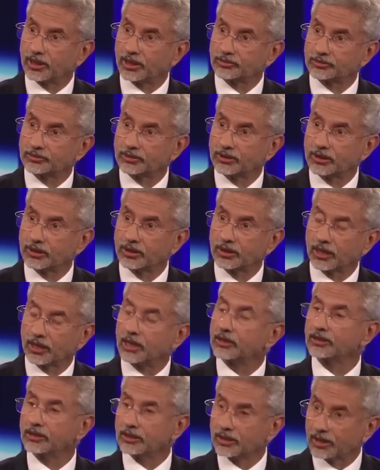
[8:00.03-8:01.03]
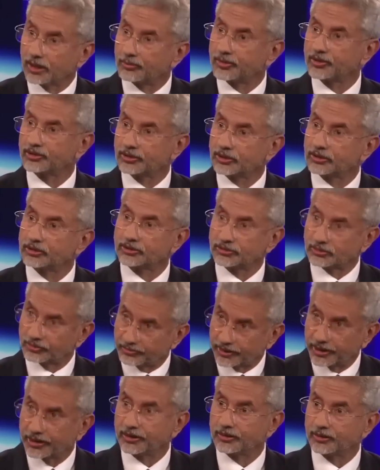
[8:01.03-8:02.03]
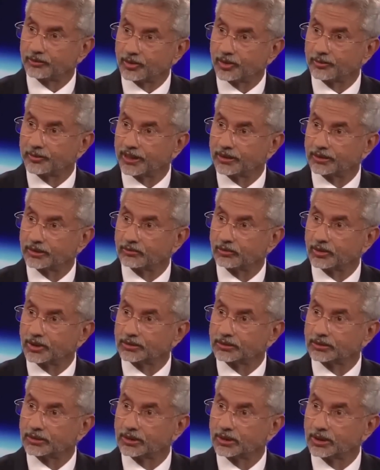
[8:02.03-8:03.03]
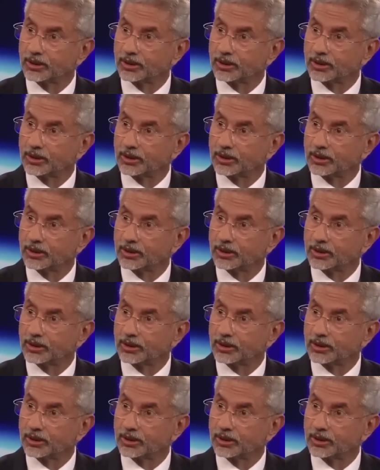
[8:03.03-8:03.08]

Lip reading: us, I think epicenter is a very diplomatic word,